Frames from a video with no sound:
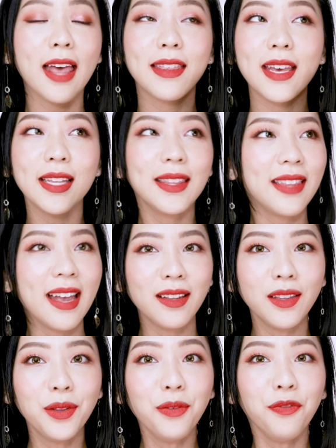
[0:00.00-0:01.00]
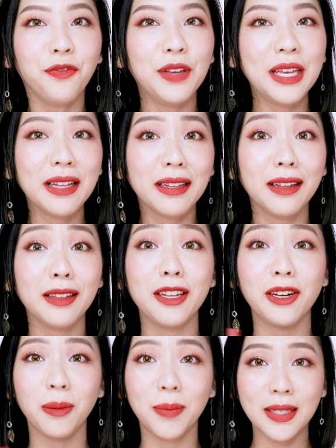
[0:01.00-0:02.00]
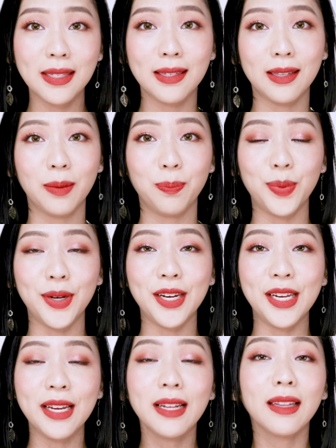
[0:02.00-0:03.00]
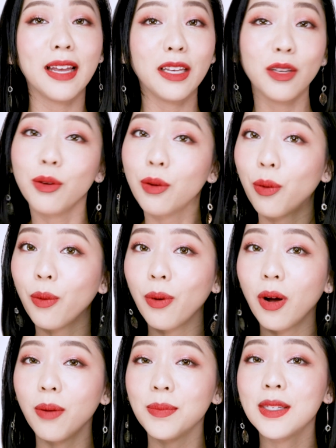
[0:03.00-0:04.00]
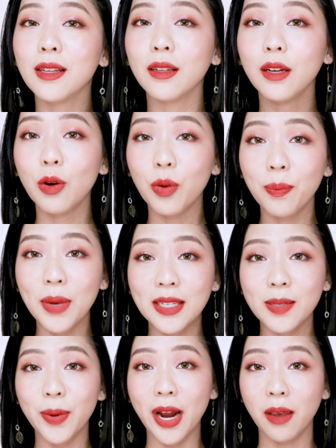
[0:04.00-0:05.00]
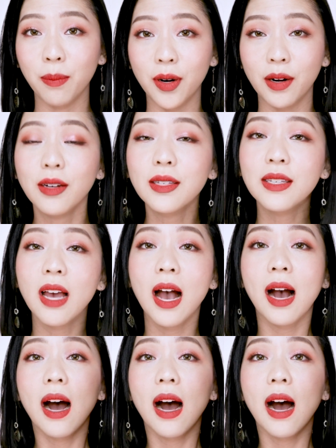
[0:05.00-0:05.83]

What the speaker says: they tend to feel a little bit slippery, like silicone-based primers,